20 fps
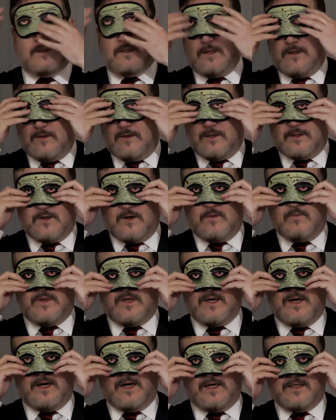So the
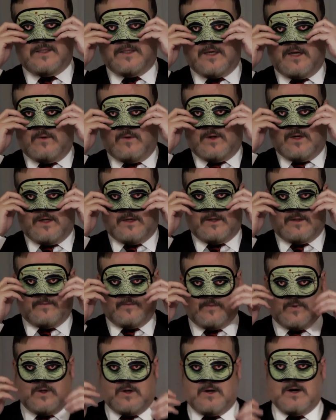zombie eyes go on.
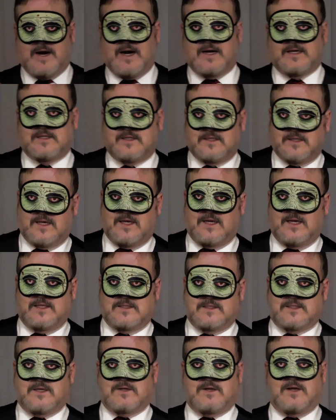All right,
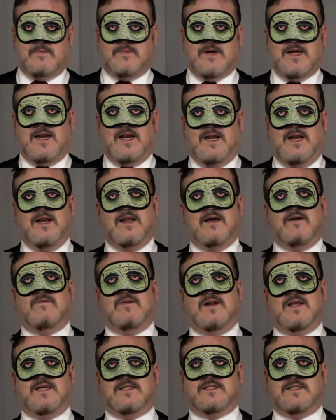and so now my
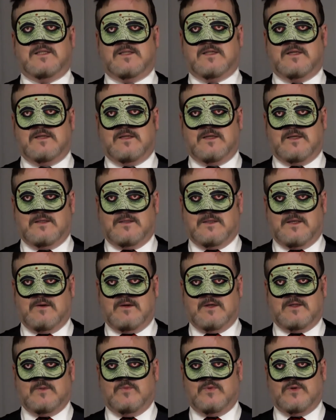lovely assistant is
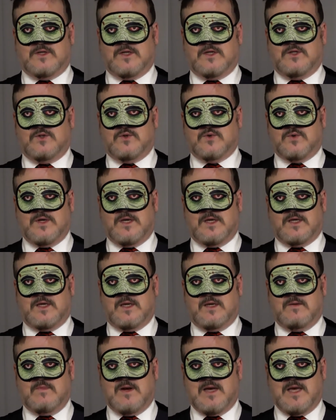going to put a
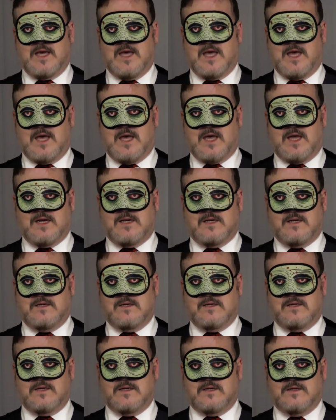drink in my
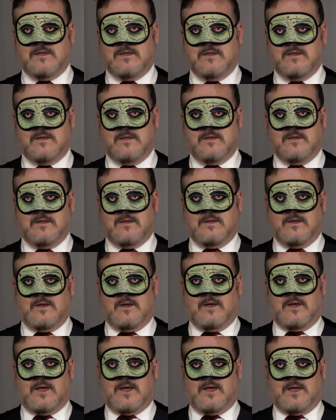hand.
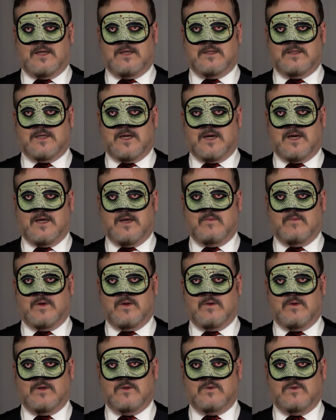And I am
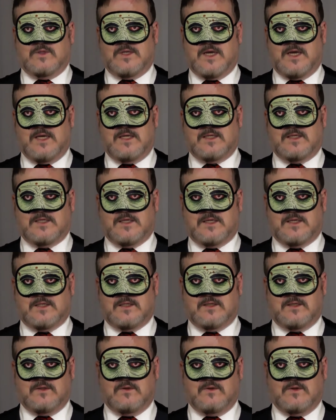going to taste
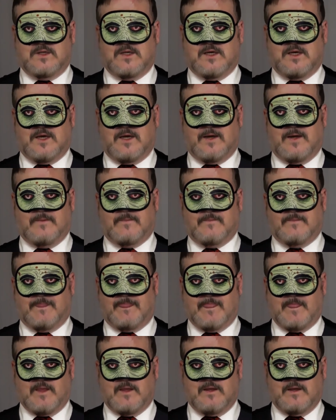it. Okay.
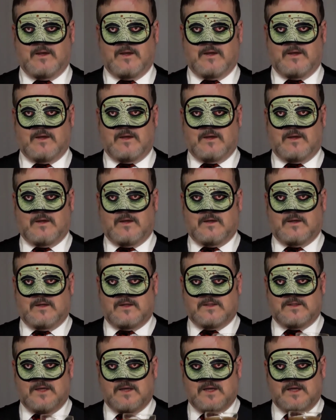
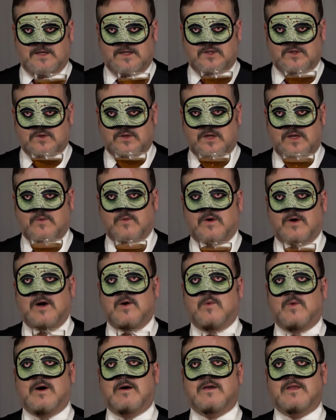The initial thing where
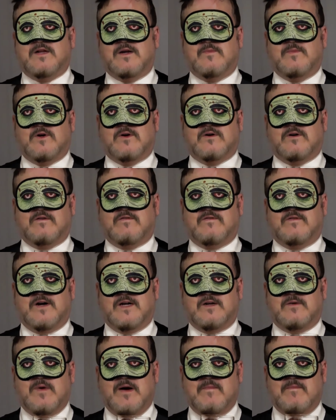I worry that I'm not going to
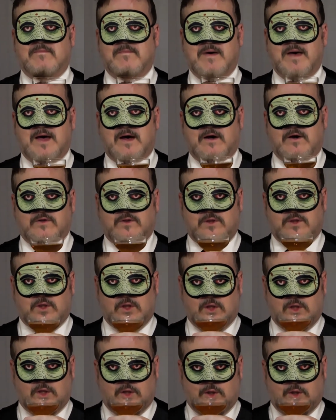find my mouth.